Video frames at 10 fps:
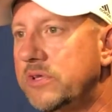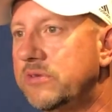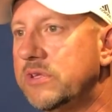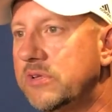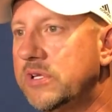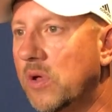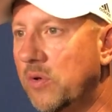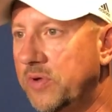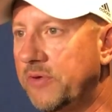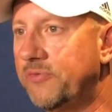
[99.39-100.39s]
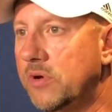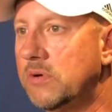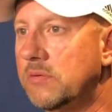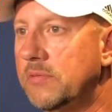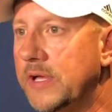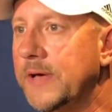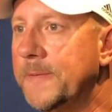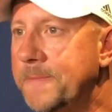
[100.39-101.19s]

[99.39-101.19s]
It's a total different deal.